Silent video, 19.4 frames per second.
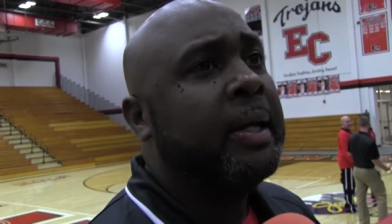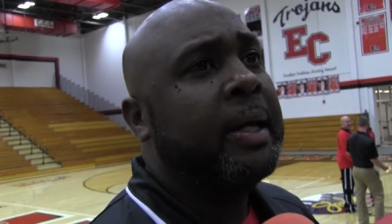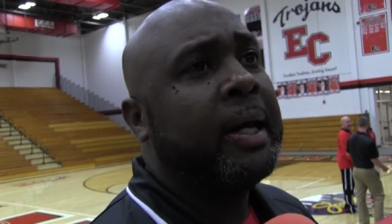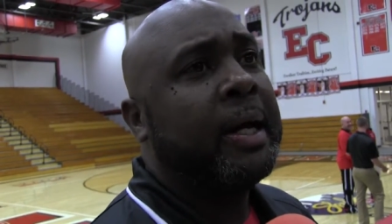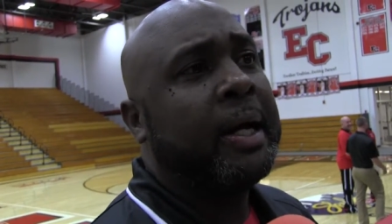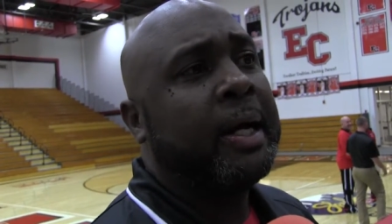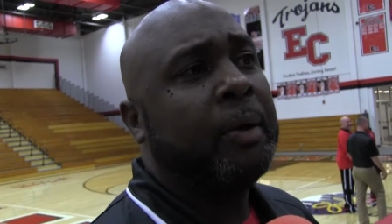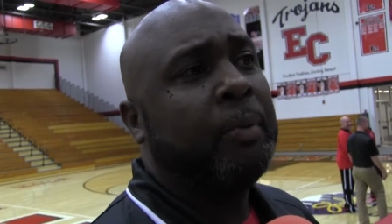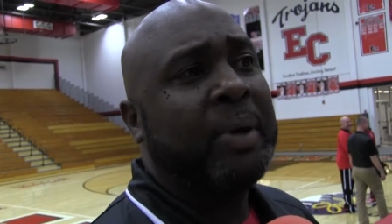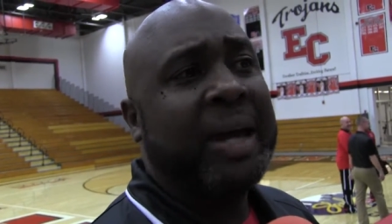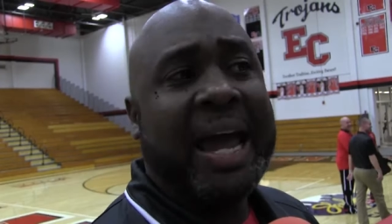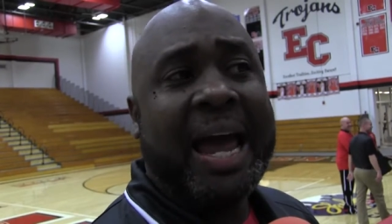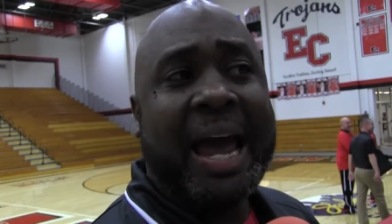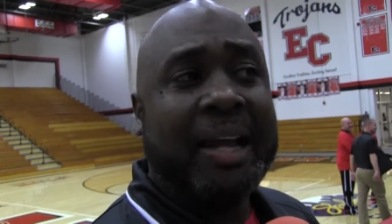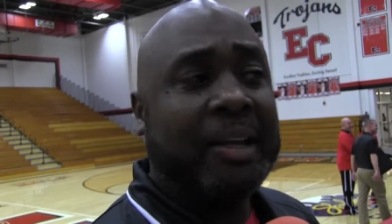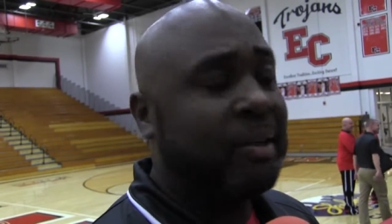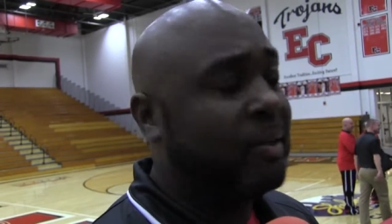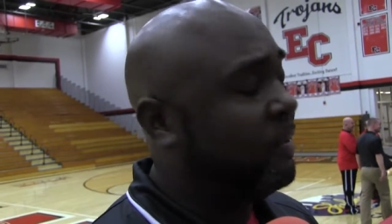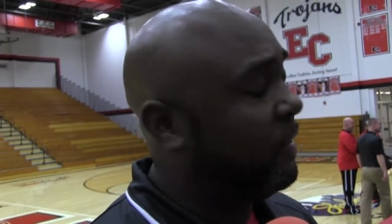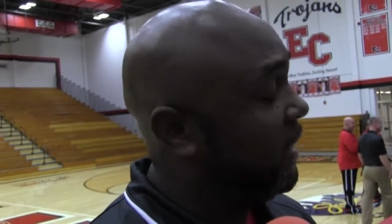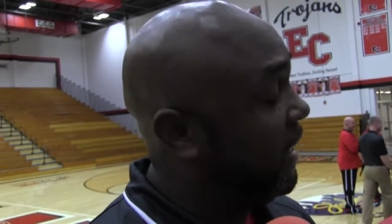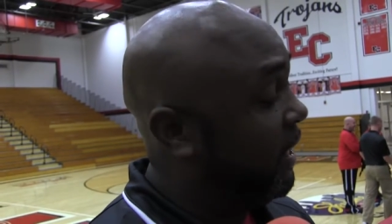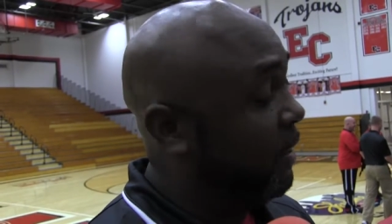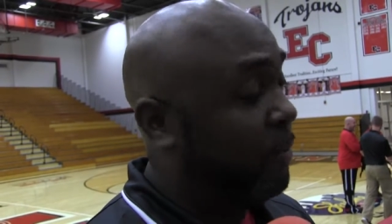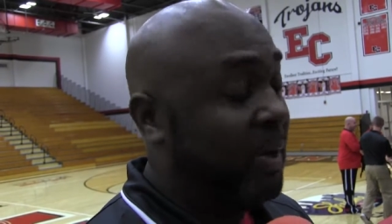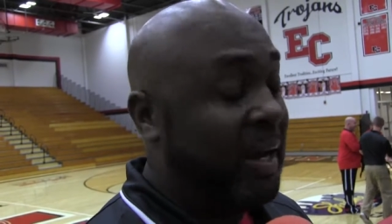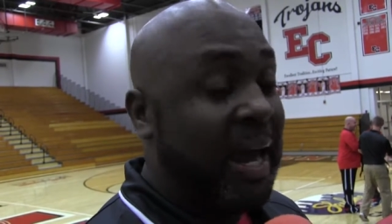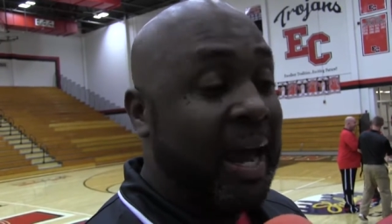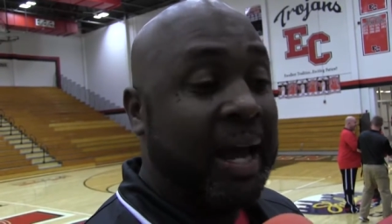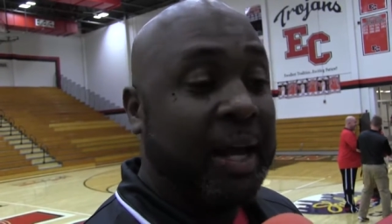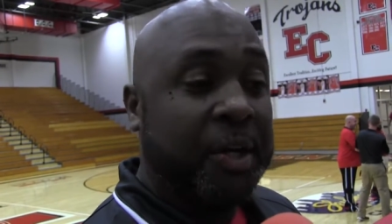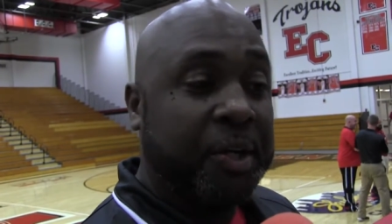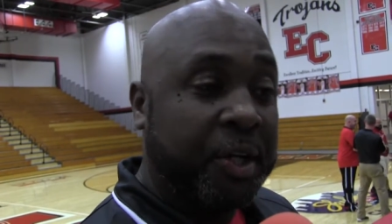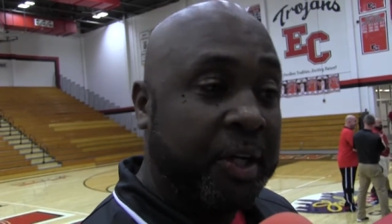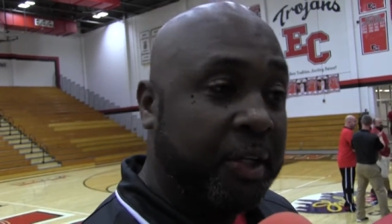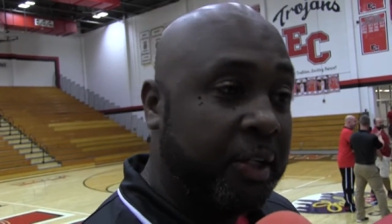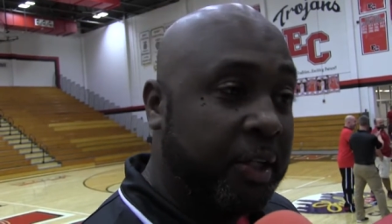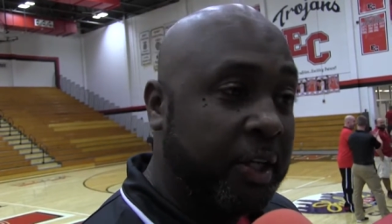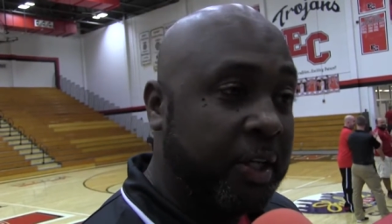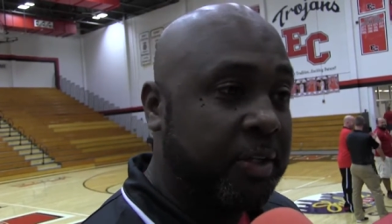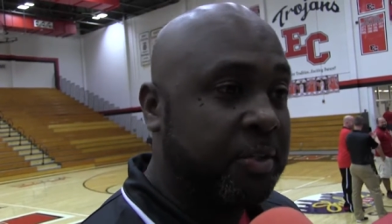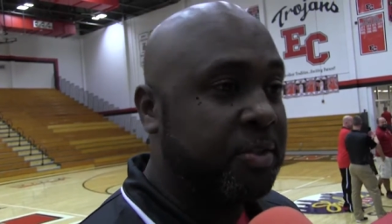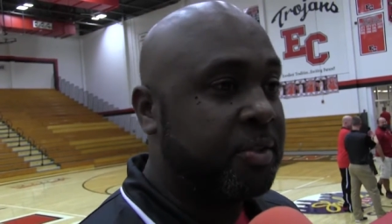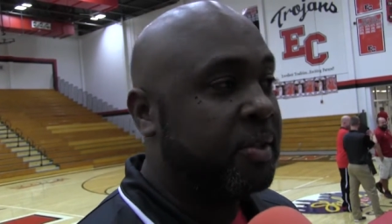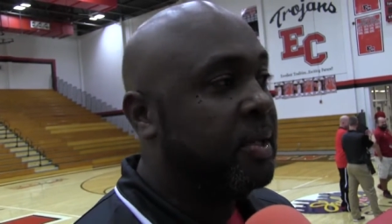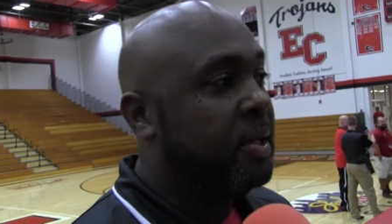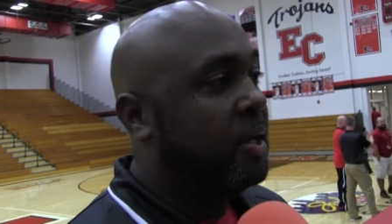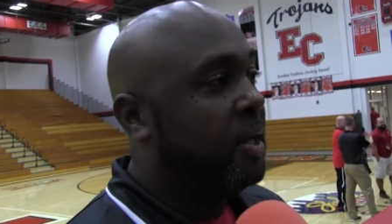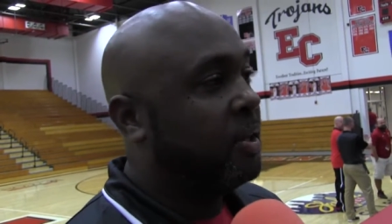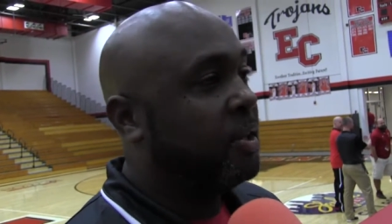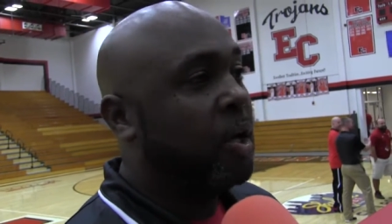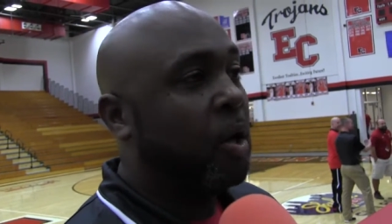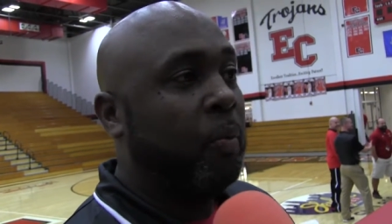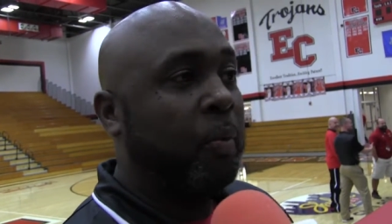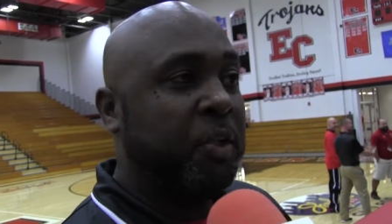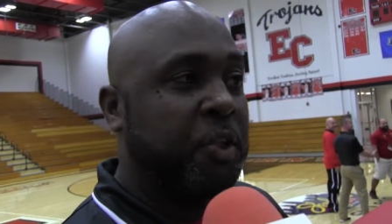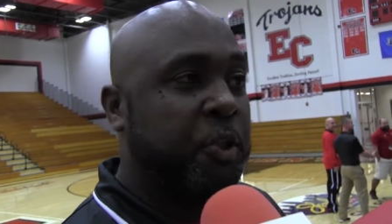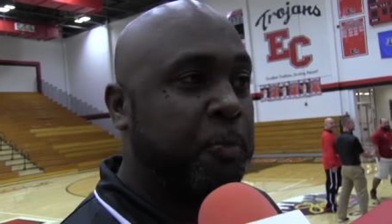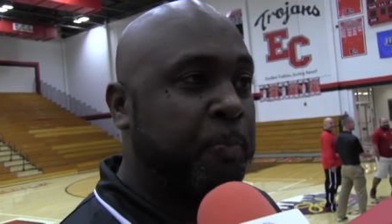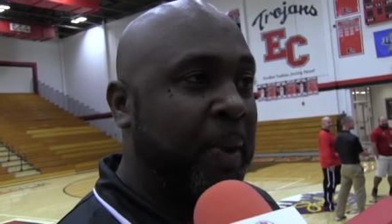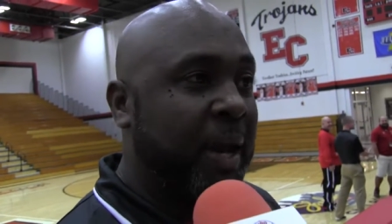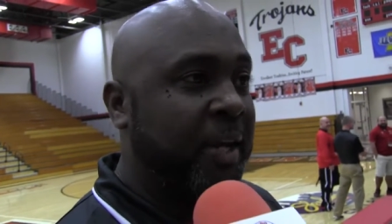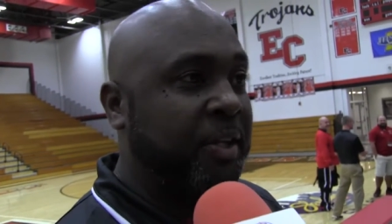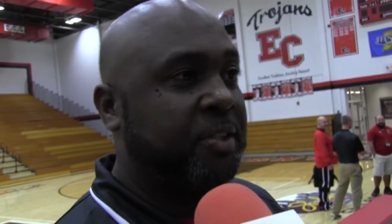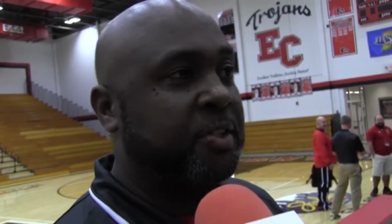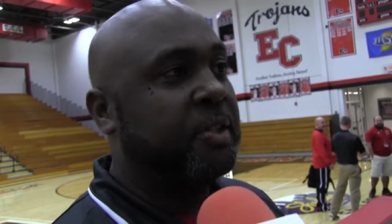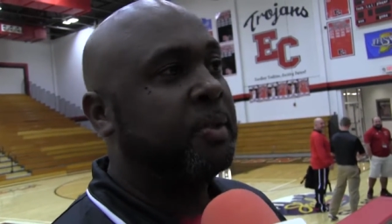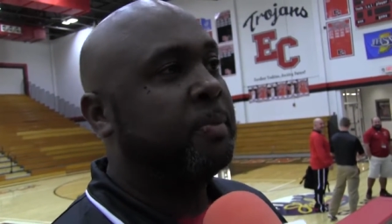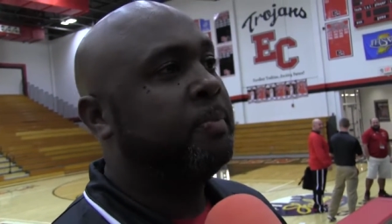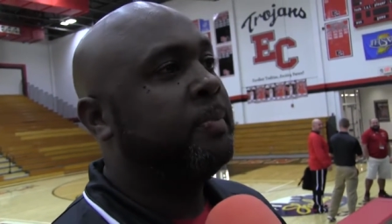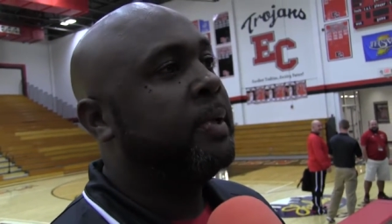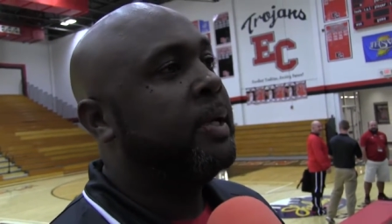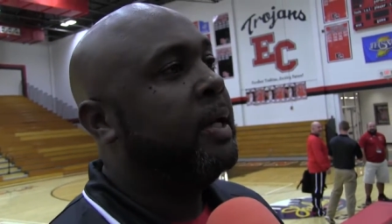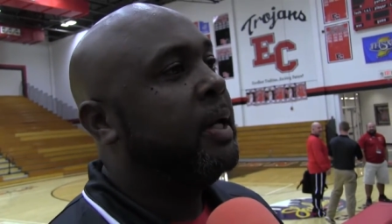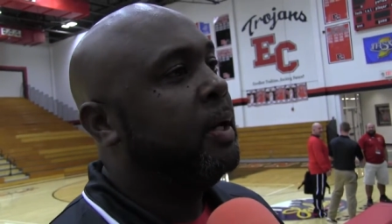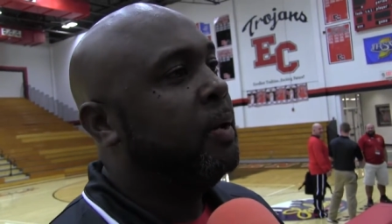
uh, we had again, we had good looks. Thought we spaced them.